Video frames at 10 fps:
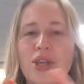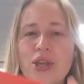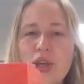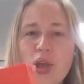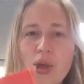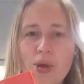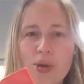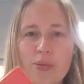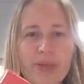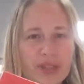
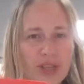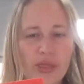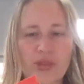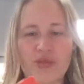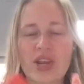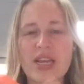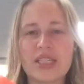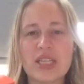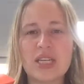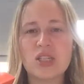cube. That's a
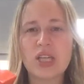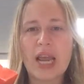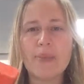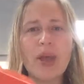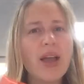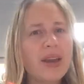3D shape.